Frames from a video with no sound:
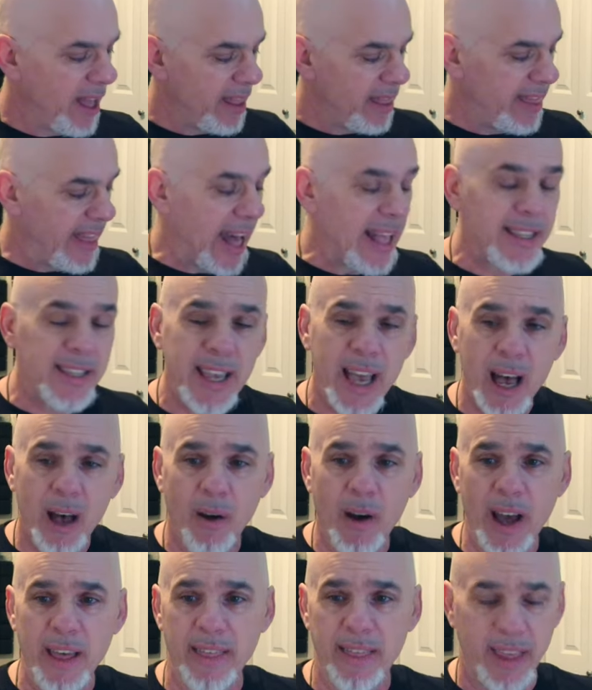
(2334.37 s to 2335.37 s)
That's how
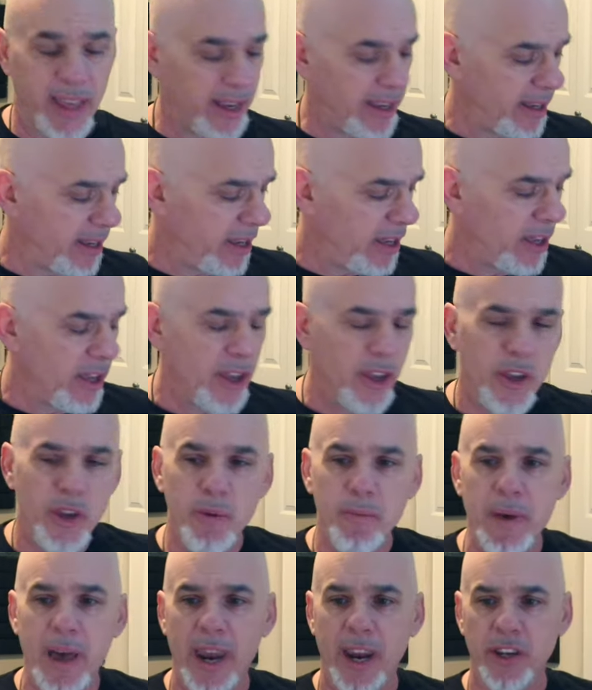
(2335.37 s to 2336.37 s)
I think you
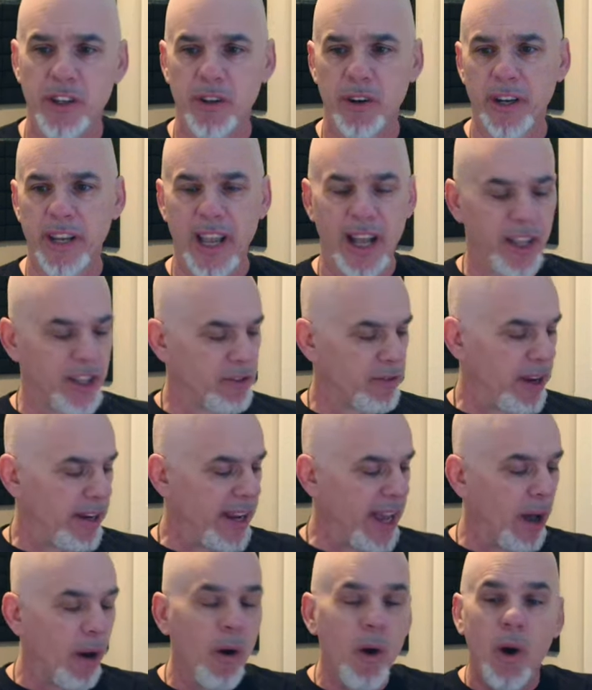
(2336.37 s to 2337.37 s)
manage your accounts right
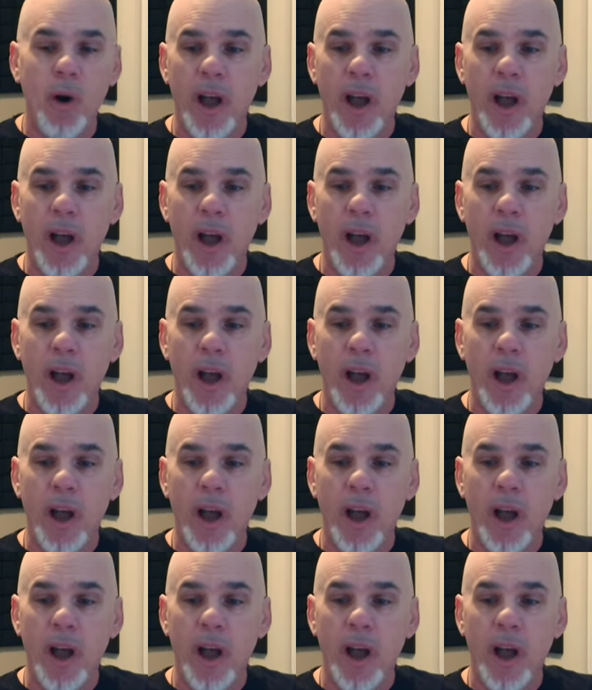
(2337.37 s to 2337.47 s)
now.